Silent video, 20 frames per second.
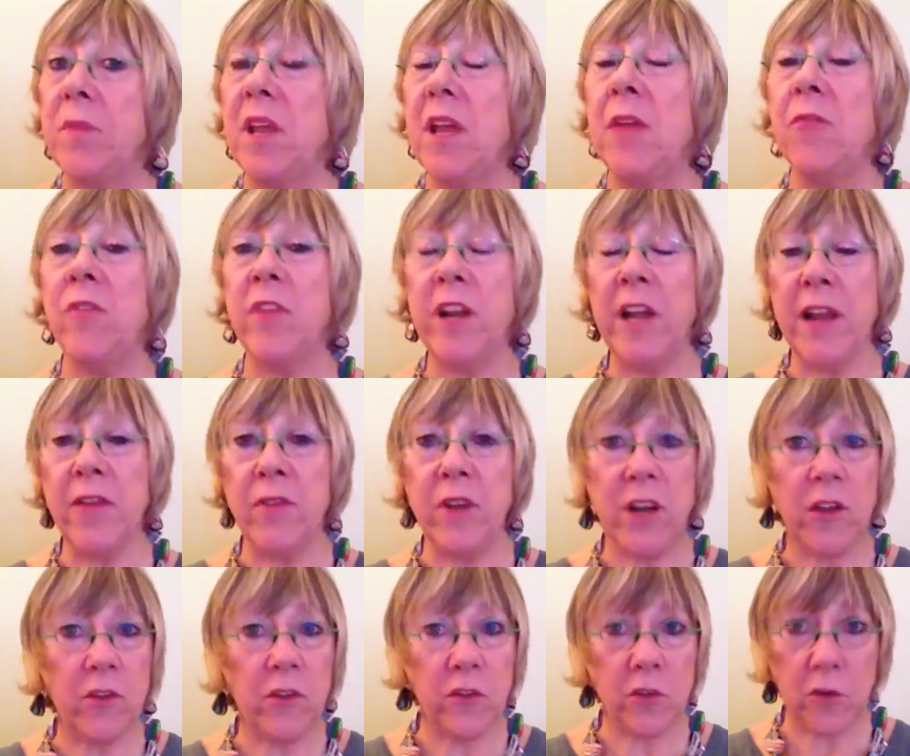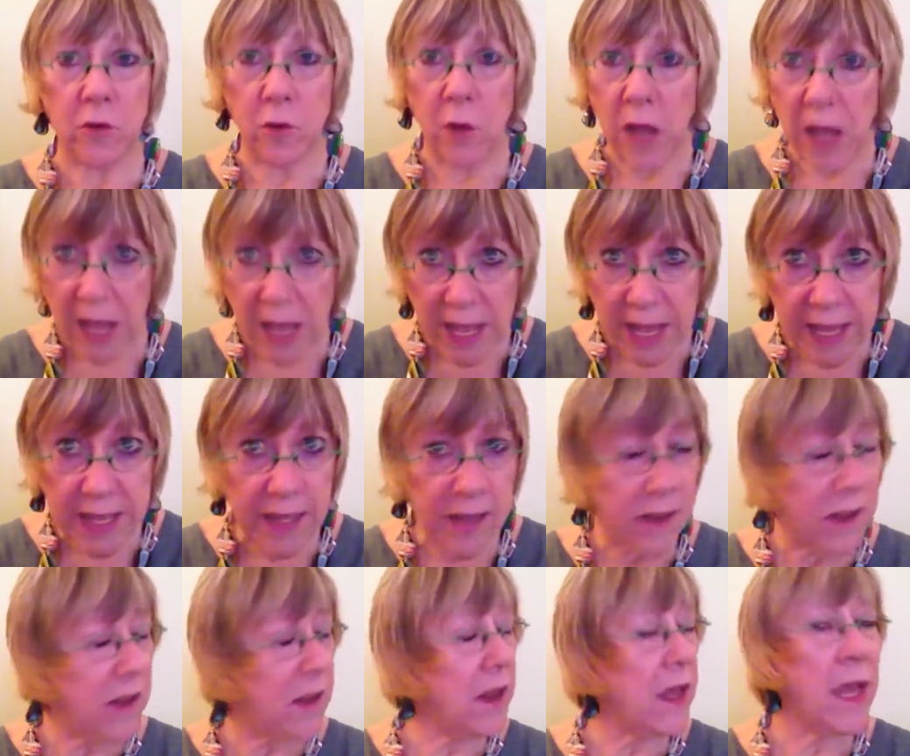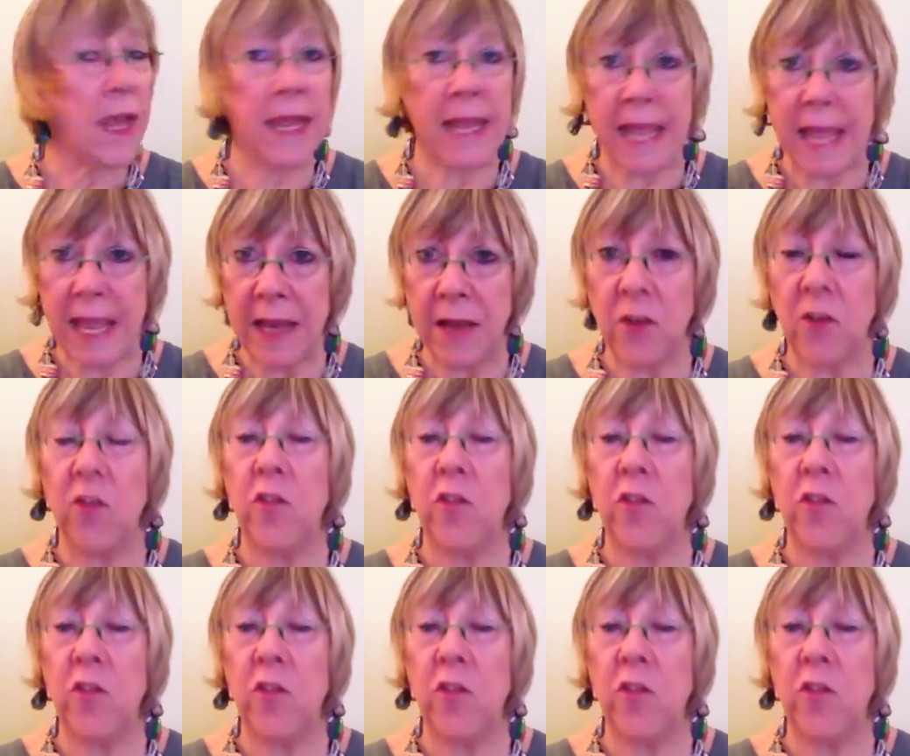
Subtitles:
If the level is too high, again,